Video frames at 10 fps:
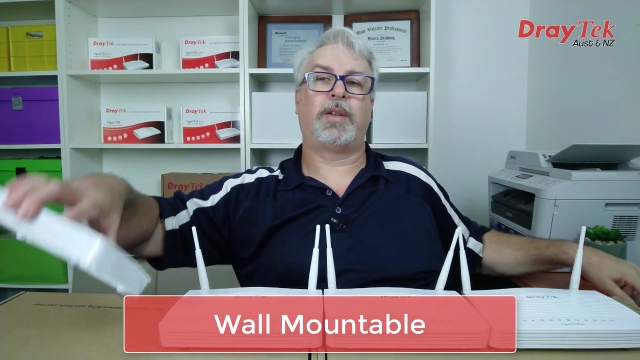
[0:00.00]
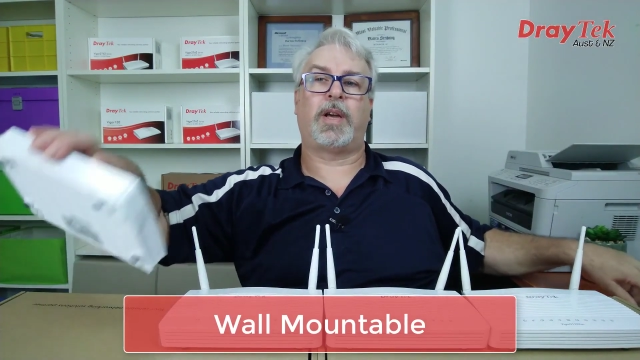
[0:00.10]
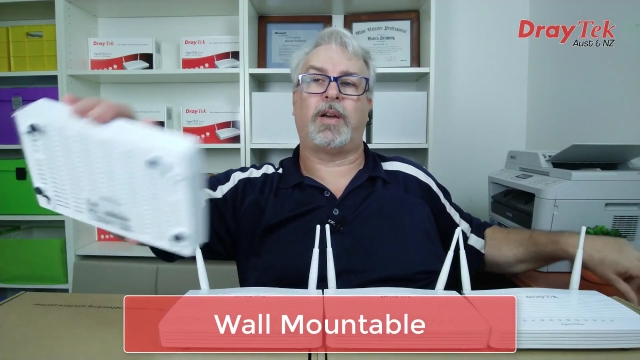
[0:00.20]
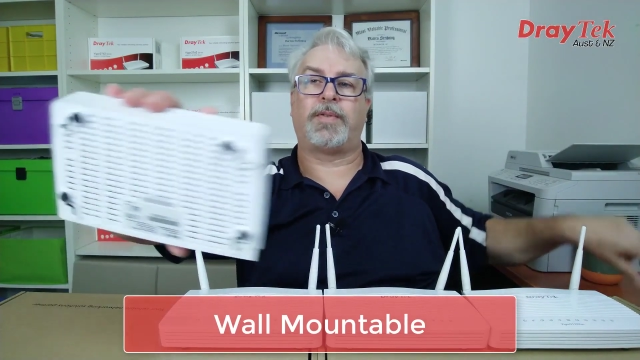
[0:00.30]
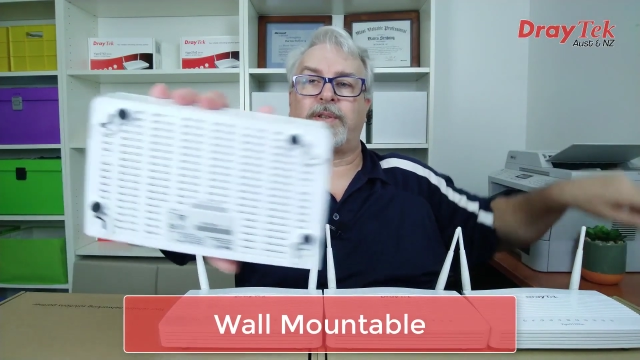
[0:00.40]

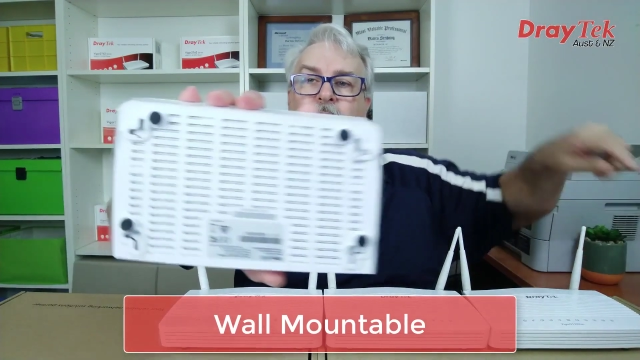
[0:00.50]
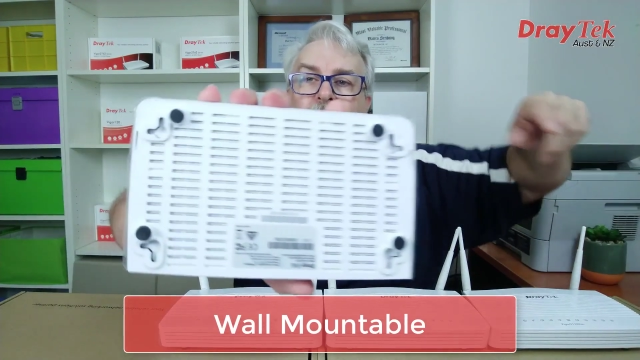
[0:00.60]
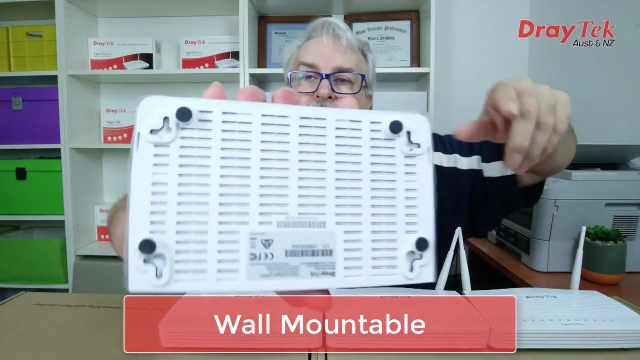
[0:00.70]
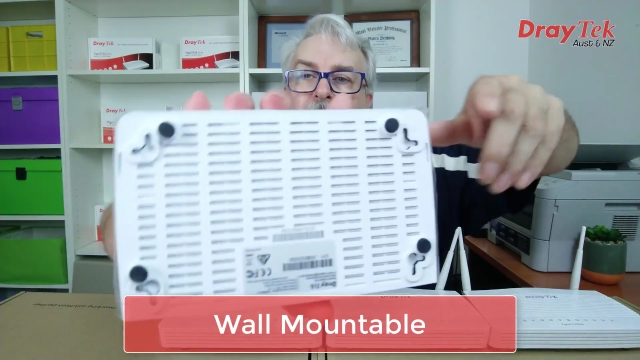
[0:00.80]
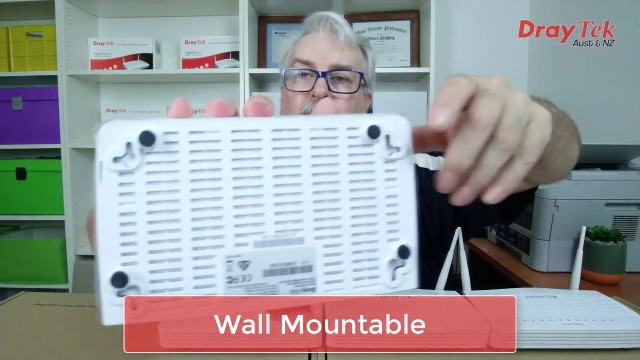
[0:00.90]
They have
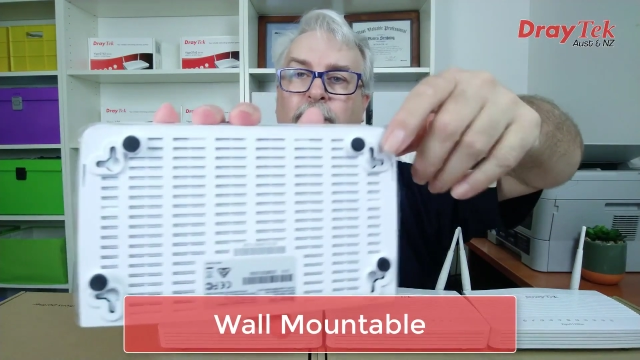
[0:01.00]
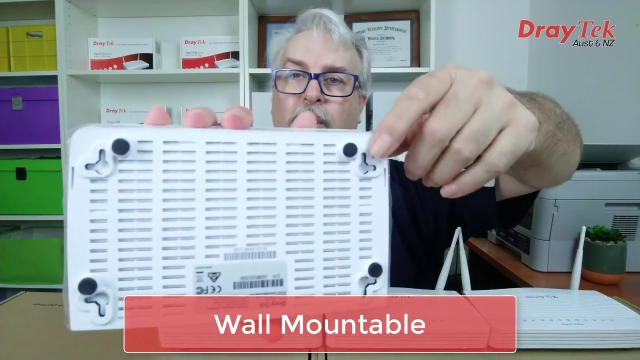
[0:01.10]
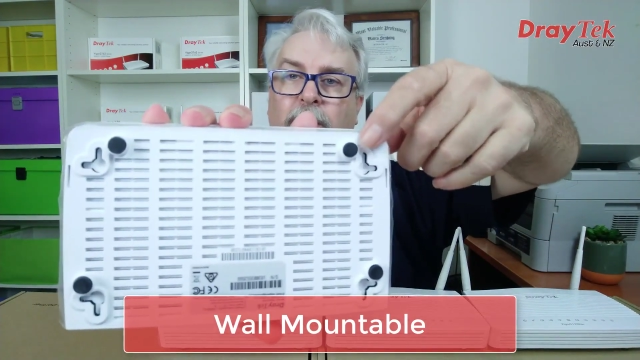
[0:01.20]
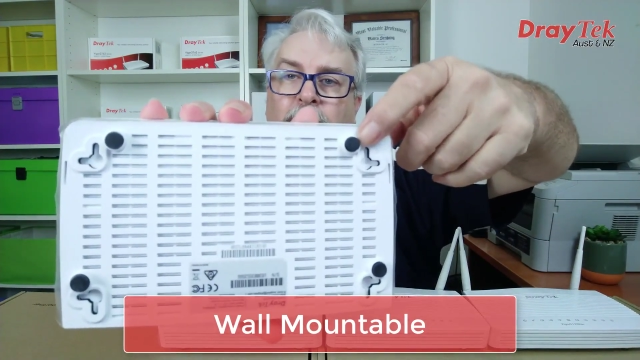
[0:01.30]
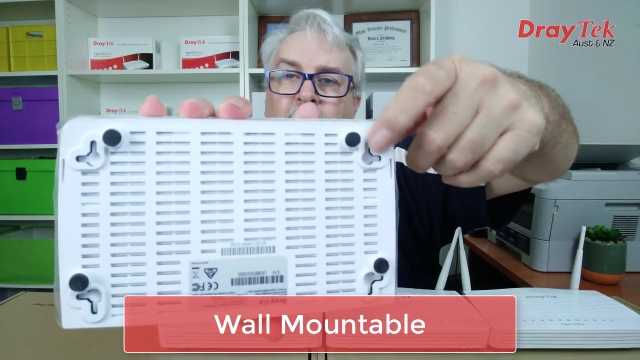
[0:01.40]
slots on the
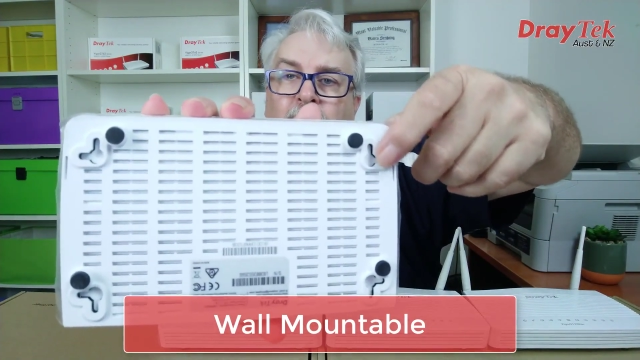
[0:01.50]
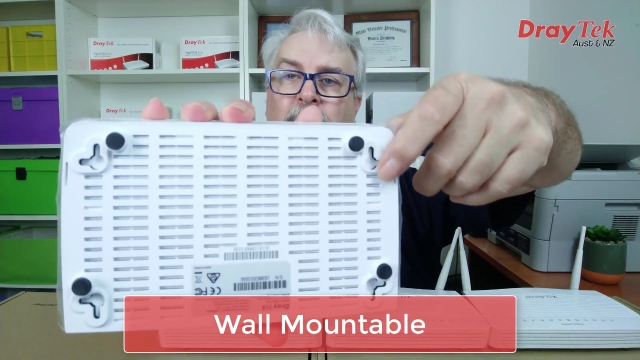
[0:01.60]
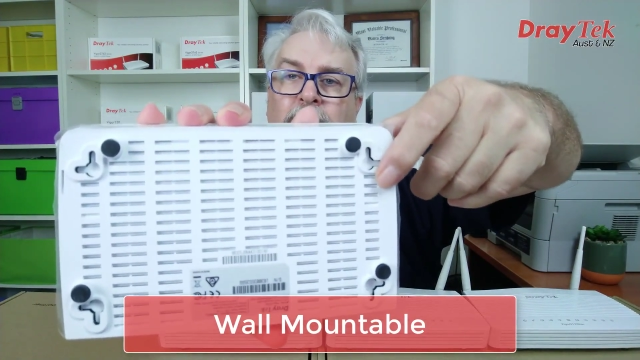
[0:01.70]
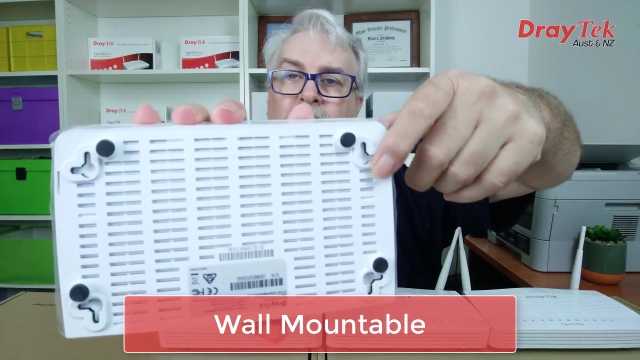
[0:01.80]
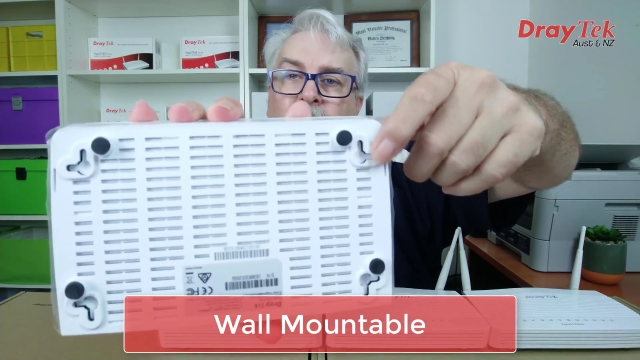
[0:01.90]
bottom
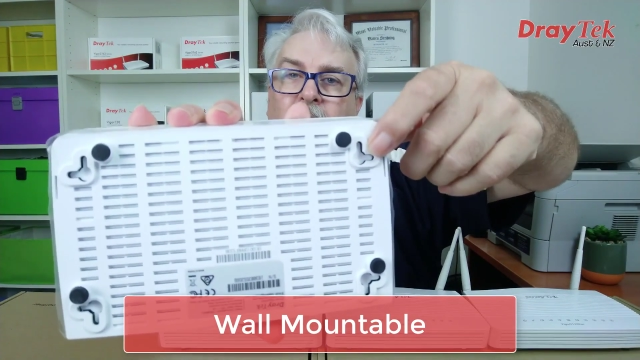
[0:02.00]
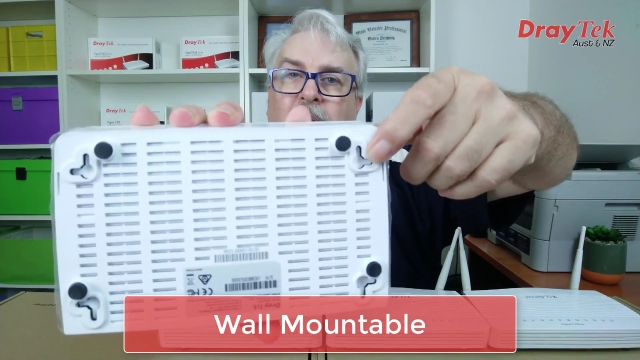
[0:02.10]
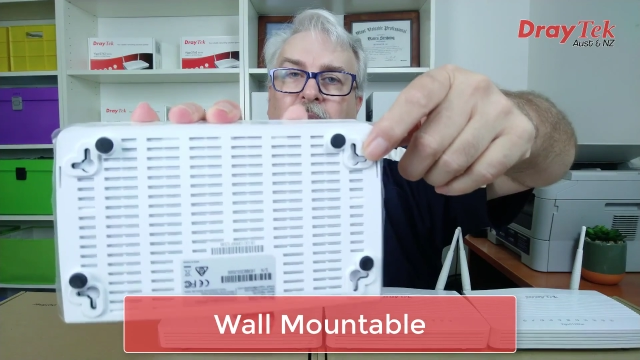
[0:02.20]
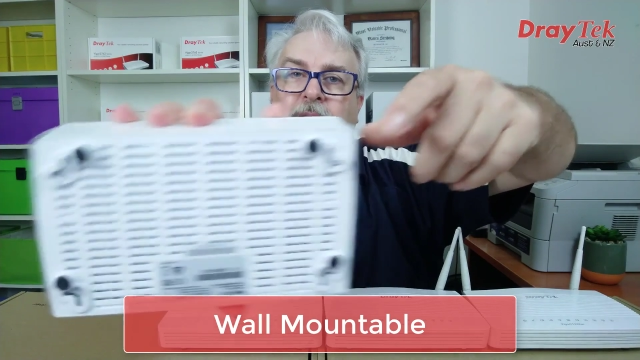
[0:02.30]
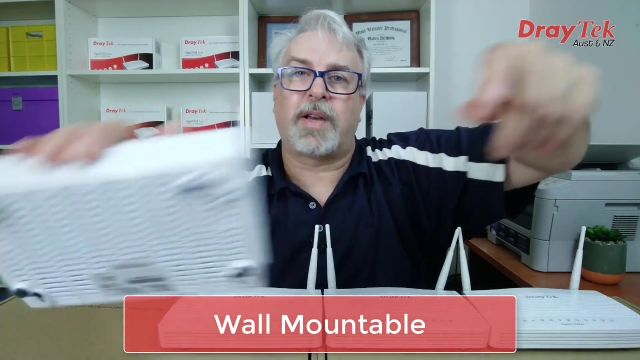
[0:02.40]
to
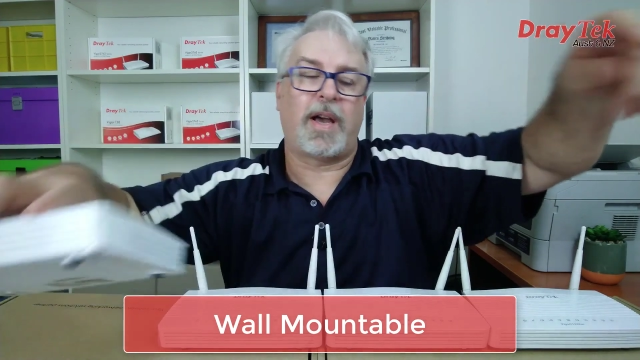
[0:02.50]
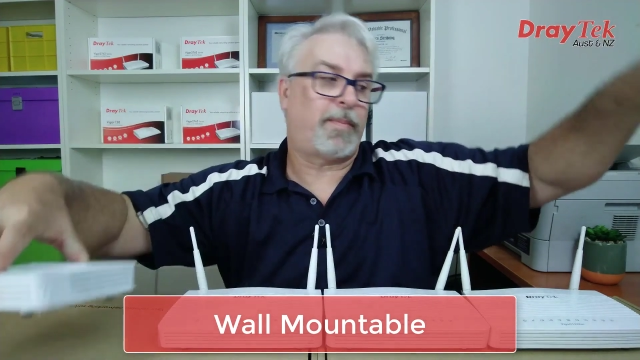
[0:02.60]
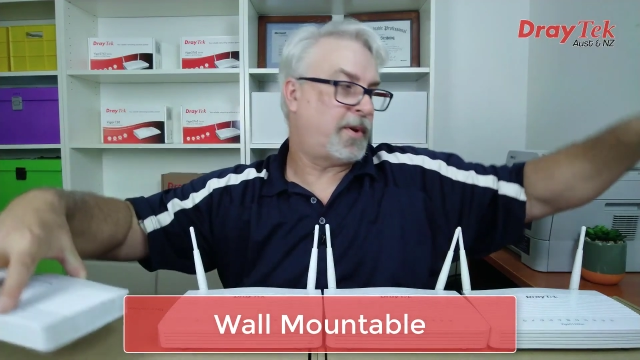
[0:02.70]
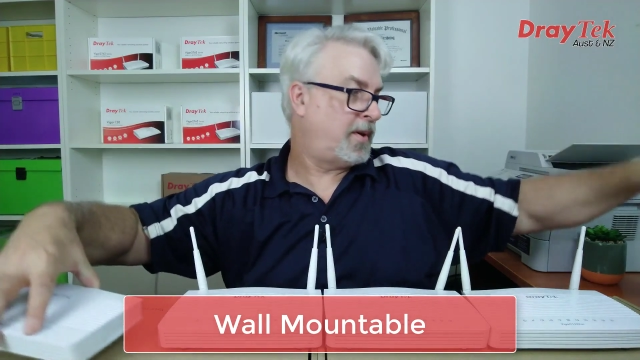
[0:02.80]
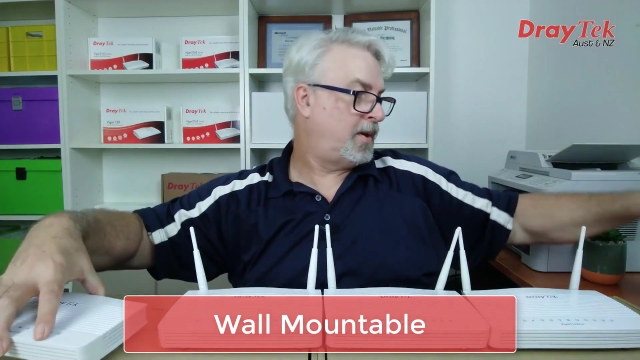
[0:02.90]
allow that to
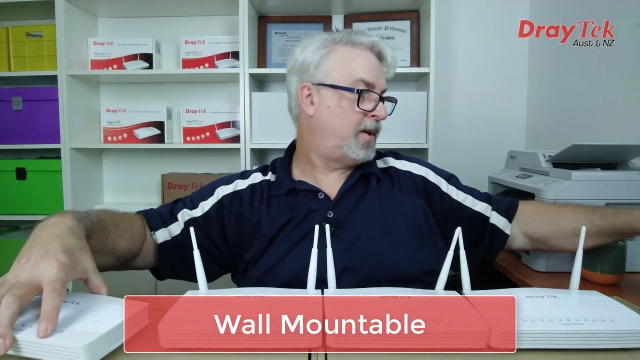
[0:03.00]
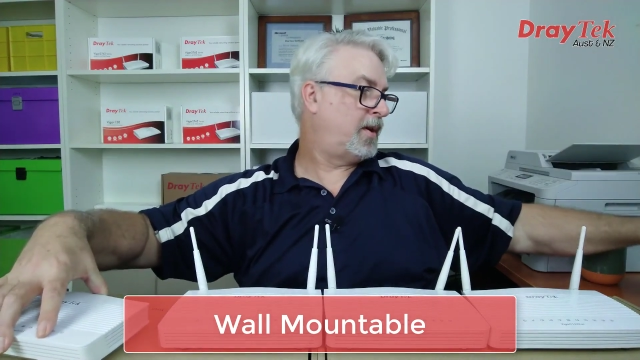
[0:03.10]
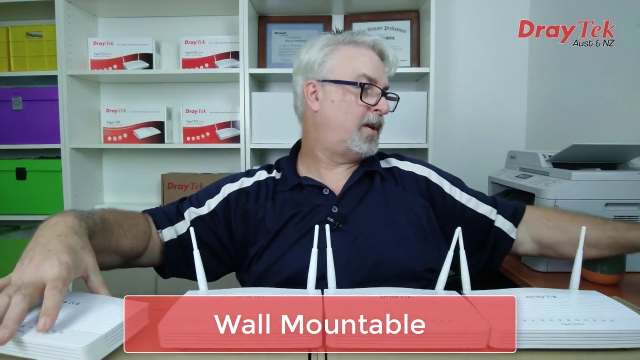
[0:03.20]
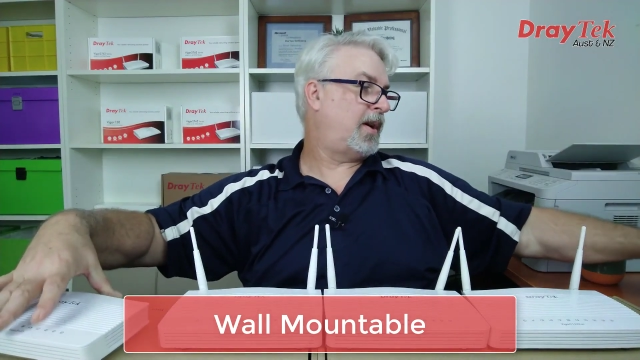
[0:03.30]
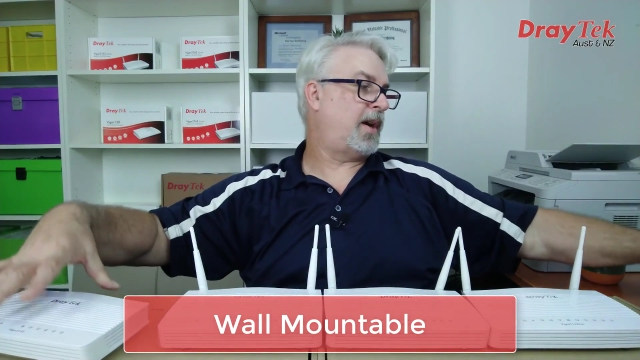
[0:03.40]
happen,
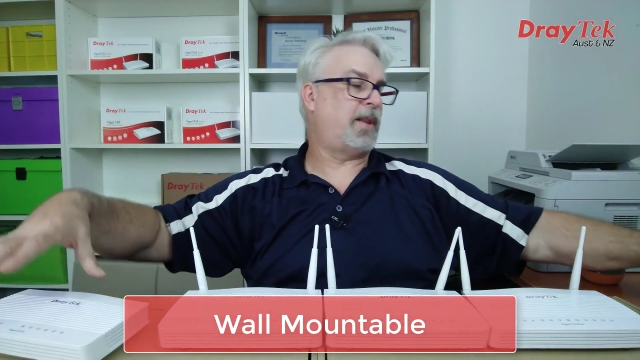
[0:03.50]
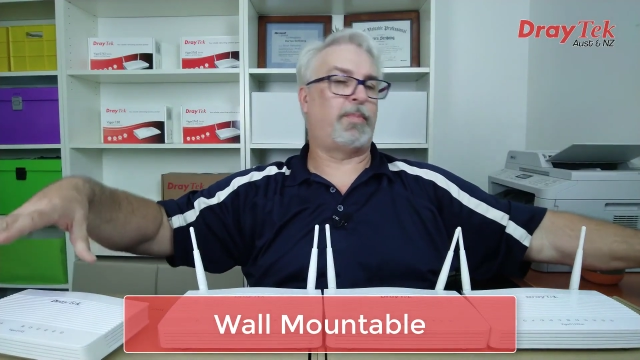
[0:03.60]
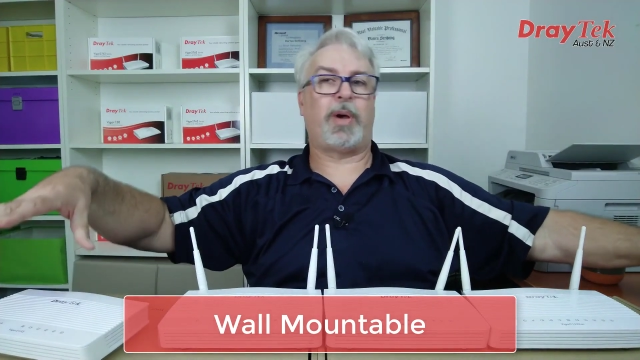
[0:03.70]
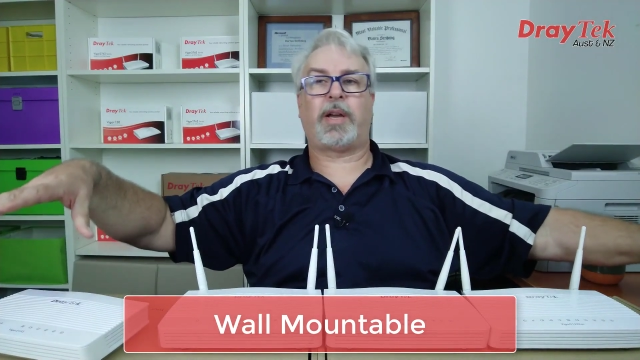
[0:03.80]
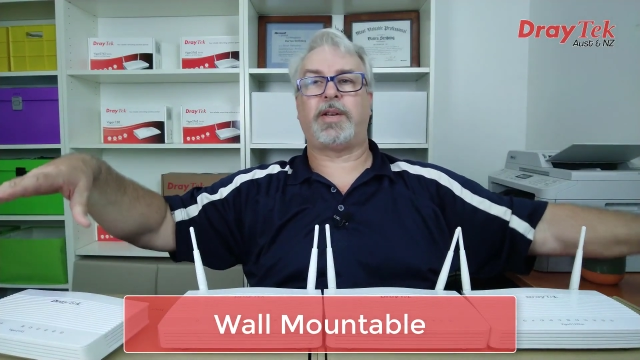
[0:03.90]
and the
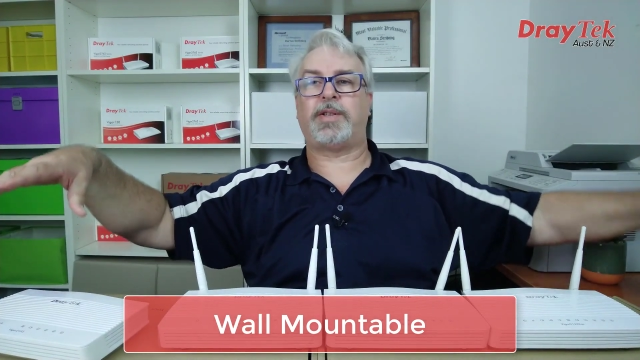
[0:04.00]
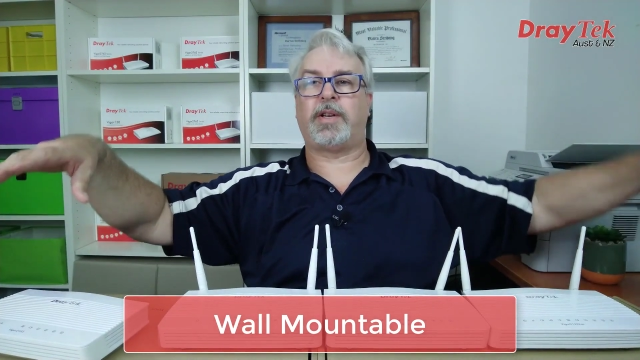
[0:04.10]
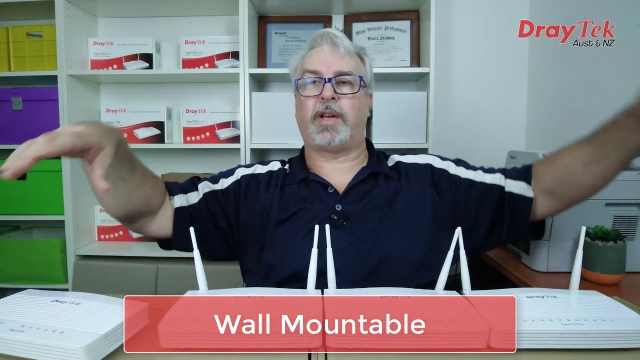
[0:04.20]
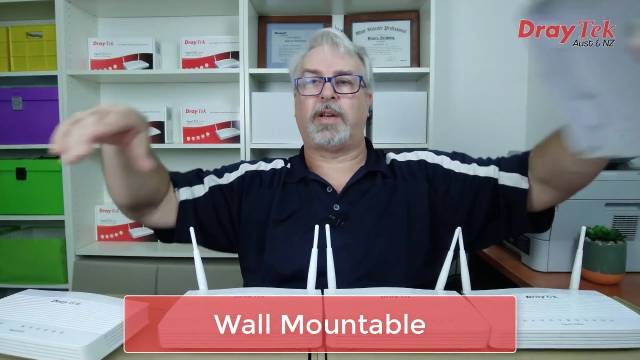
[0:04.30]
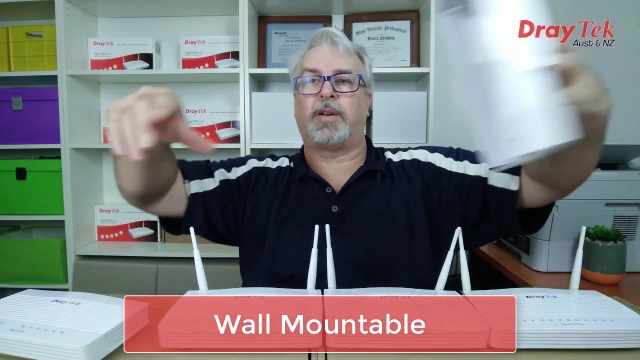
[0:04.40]
packaging